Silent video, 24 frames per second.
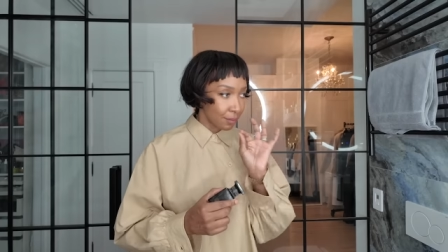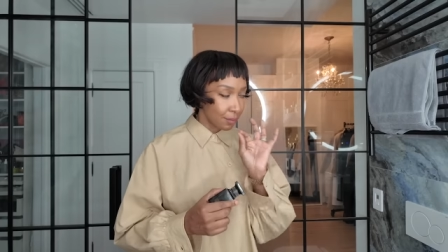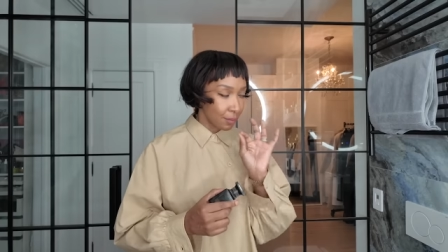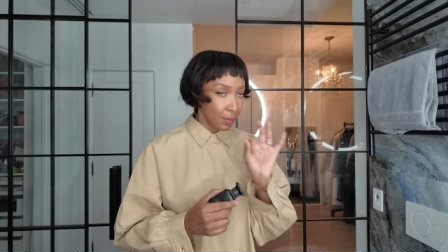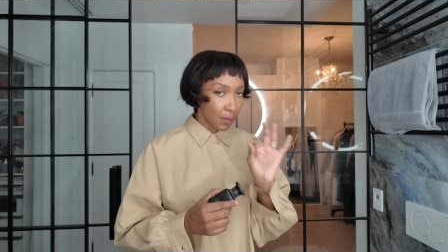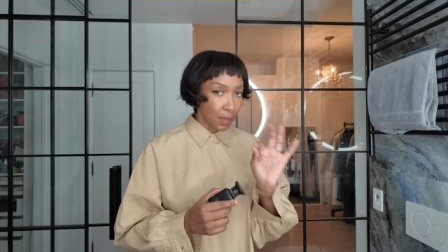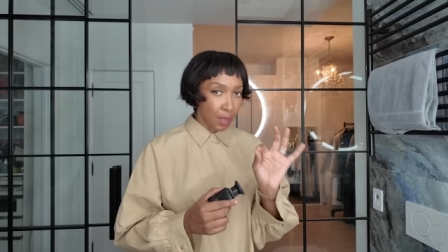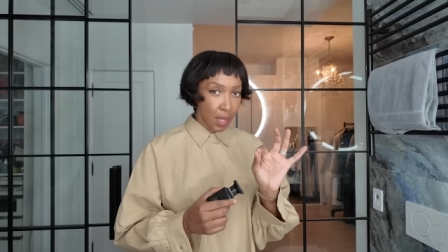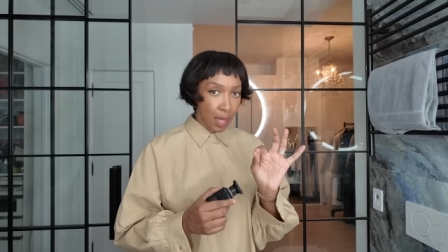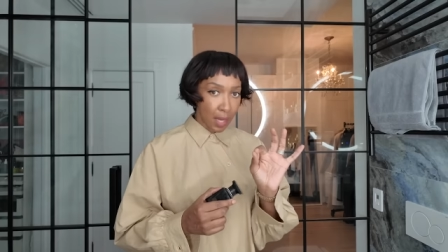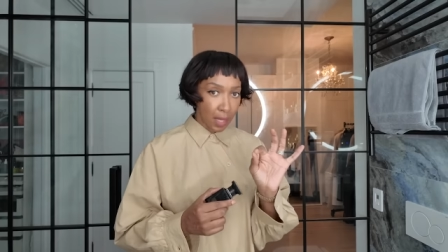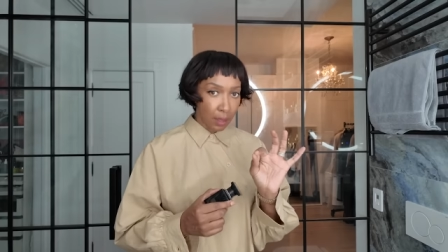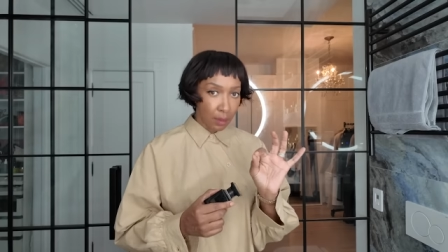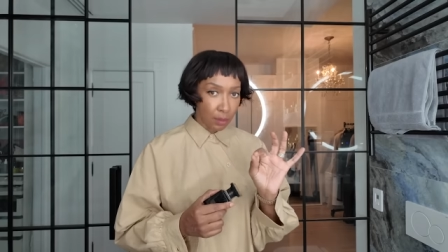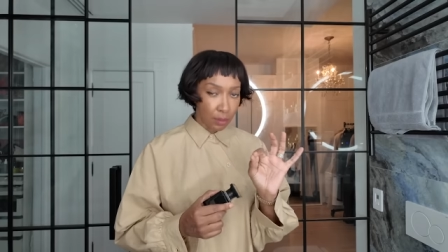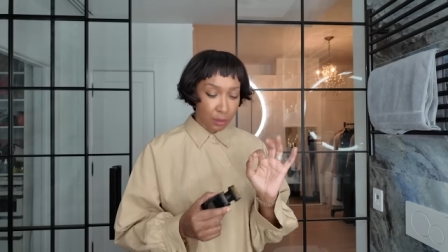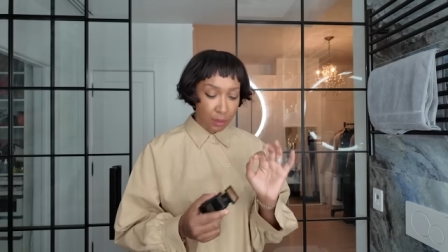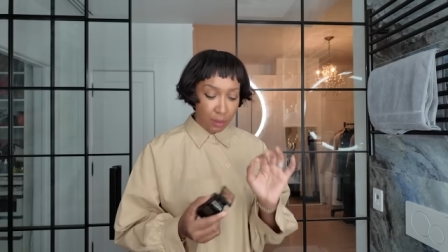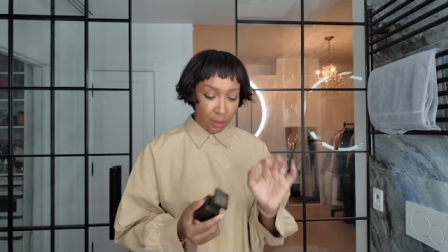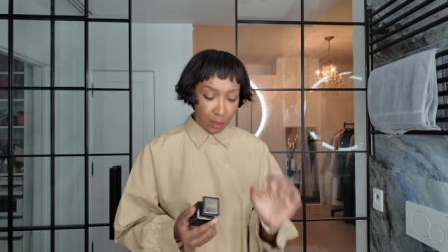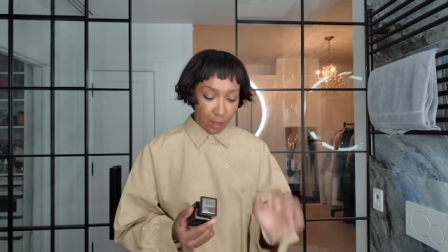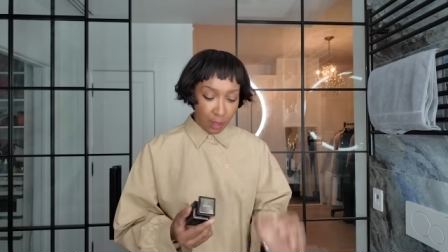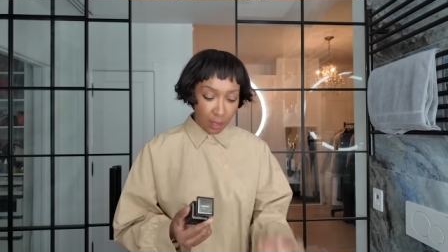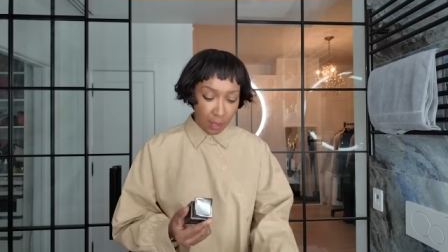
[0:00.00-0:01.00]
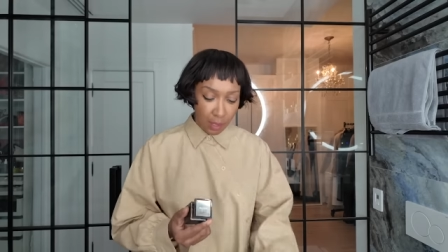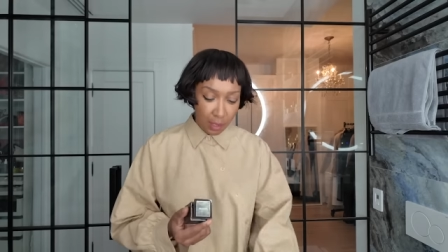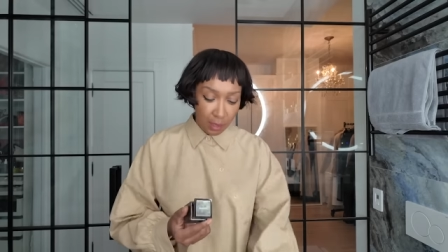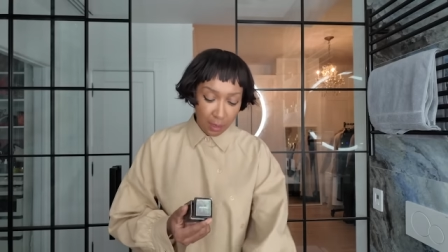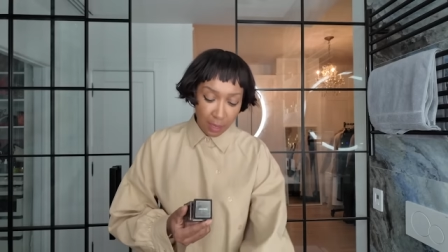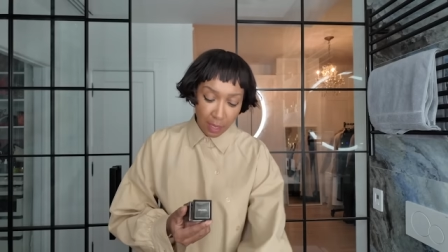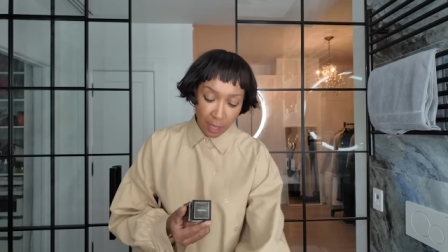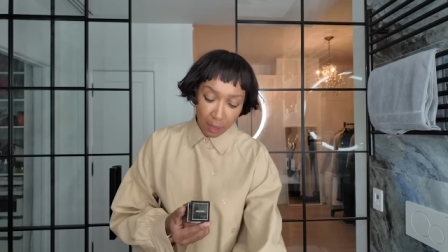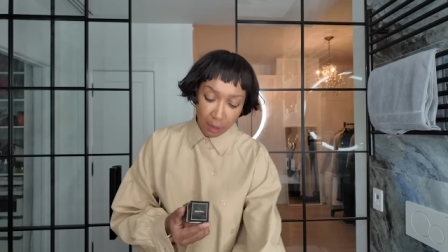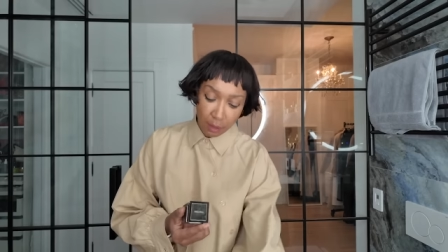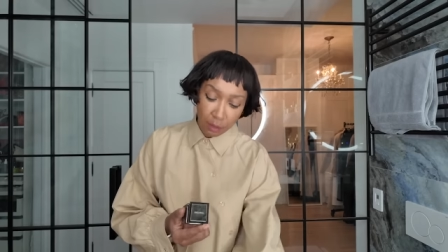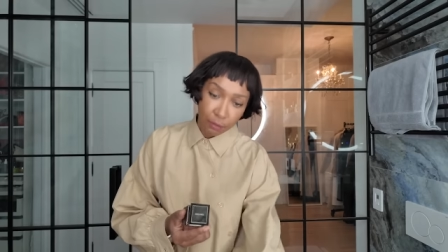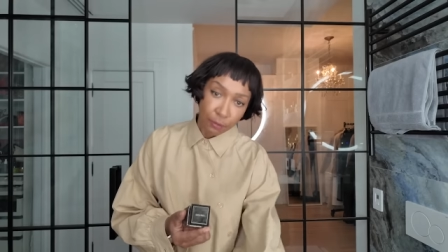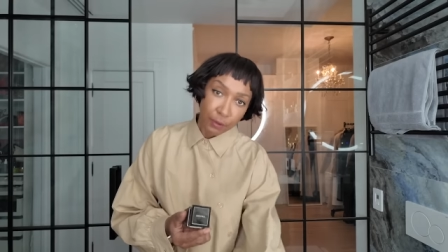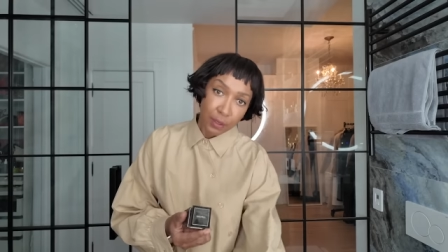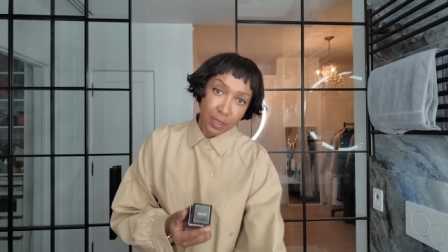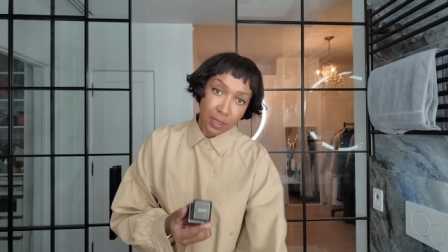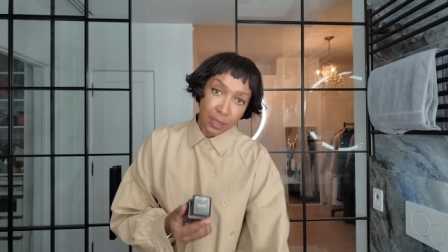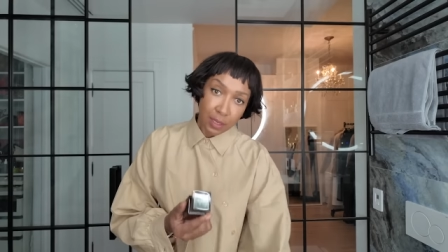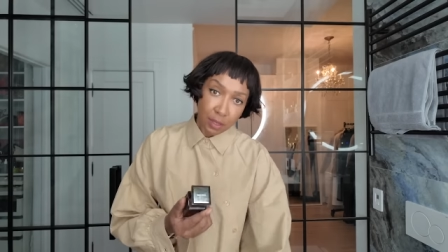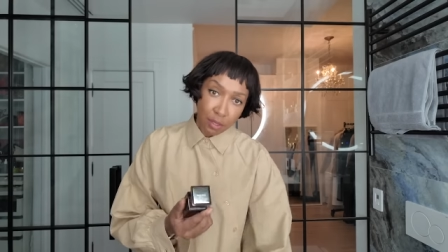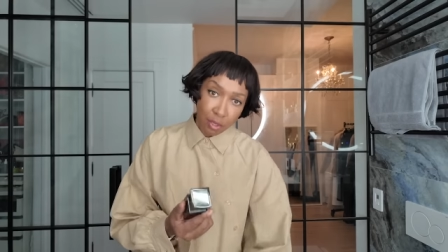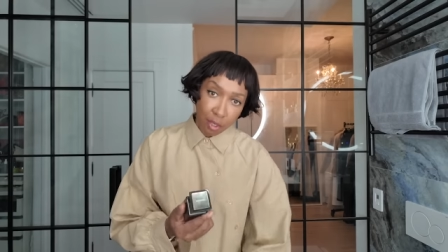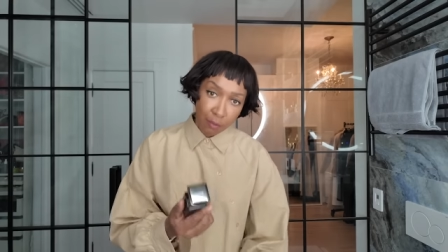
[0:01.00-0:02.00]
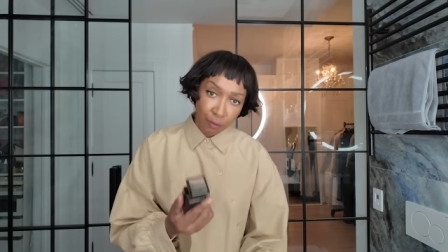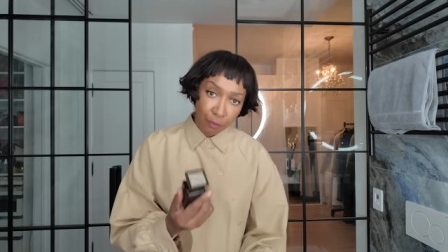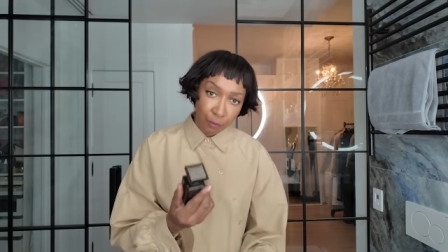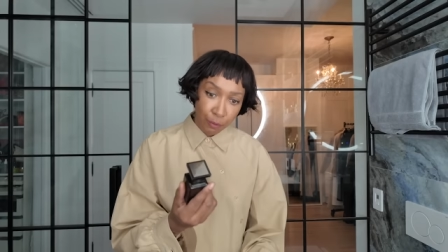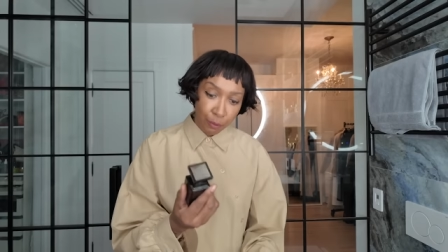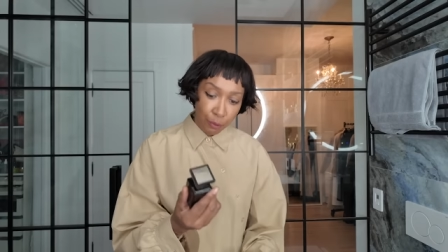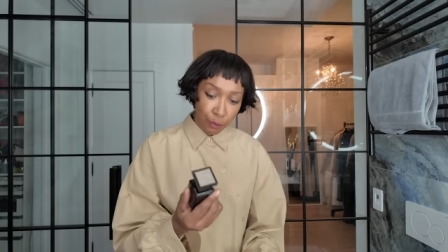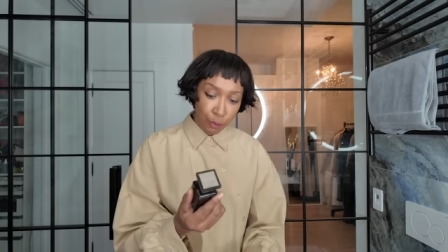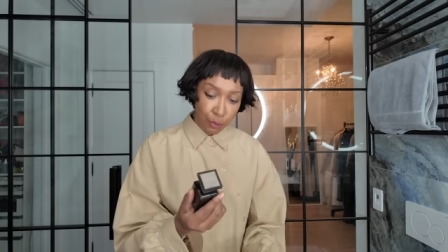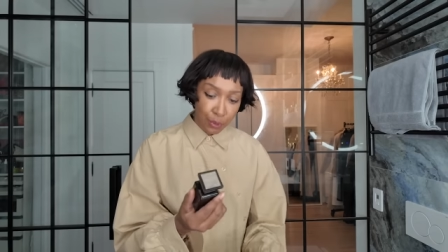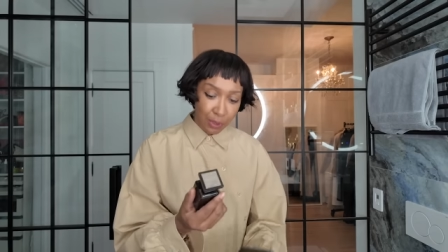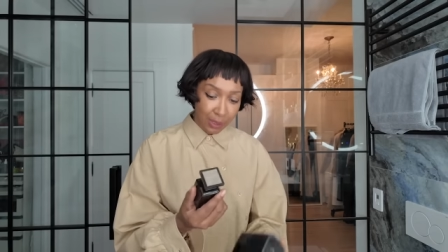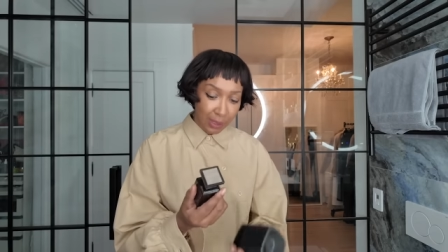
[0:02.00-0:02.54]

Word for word: nailed. Now, first is Tom Ford,